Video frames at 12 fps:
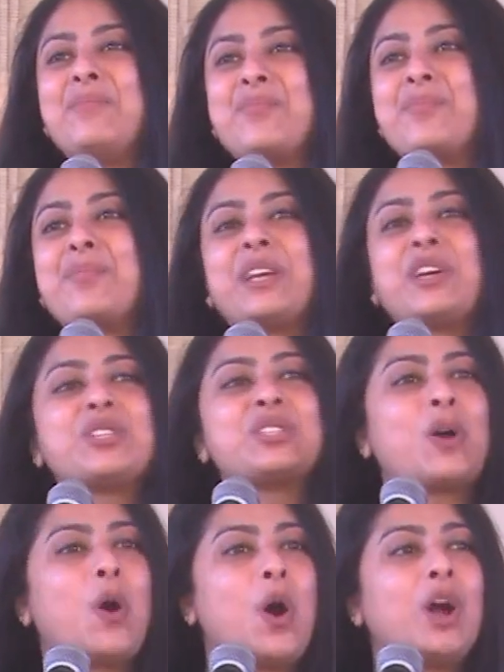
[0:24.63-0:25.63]
because
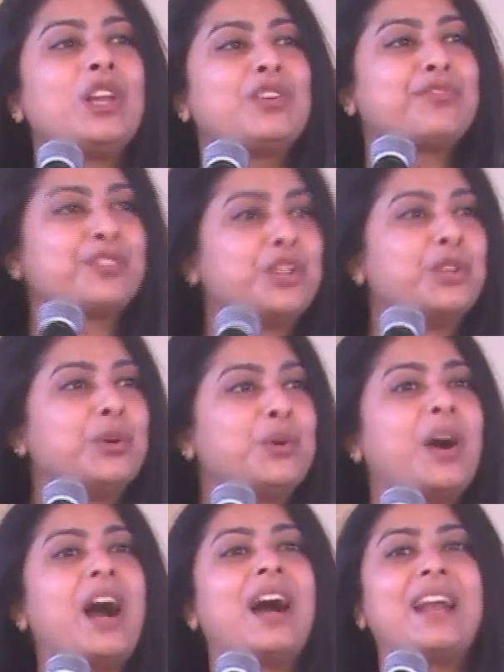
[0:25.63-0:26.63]
all of you
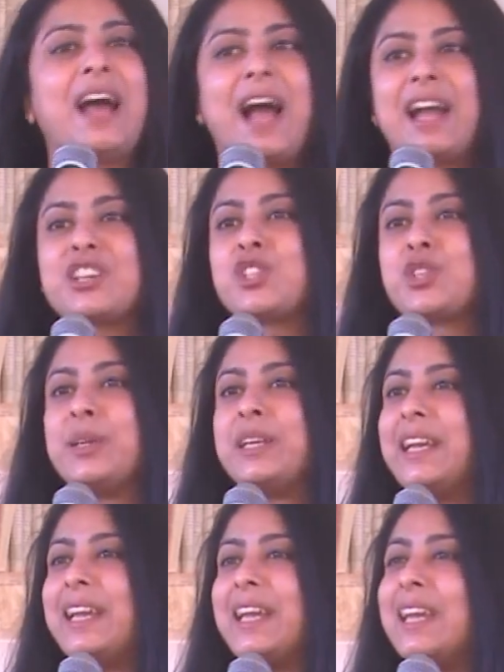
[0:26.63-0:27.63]
are
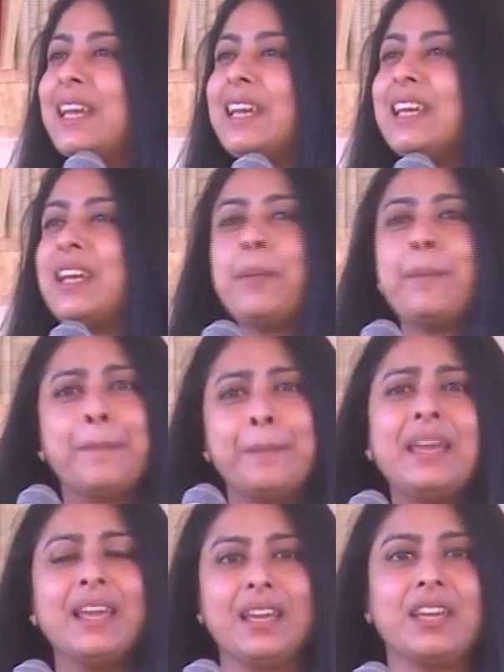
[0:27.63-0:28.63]
actually
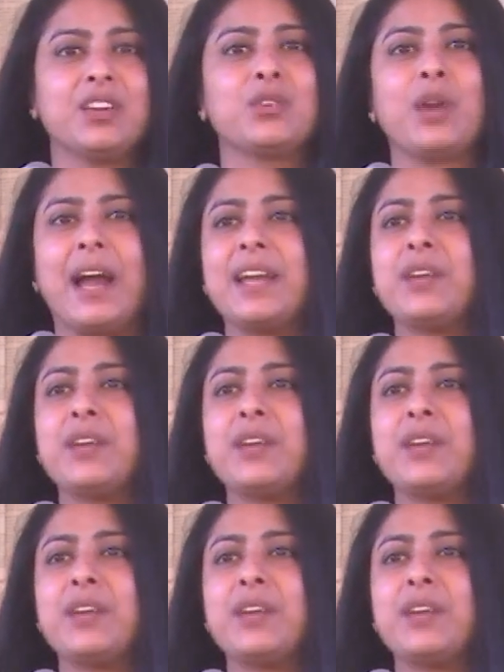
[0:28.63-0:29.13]
me, right?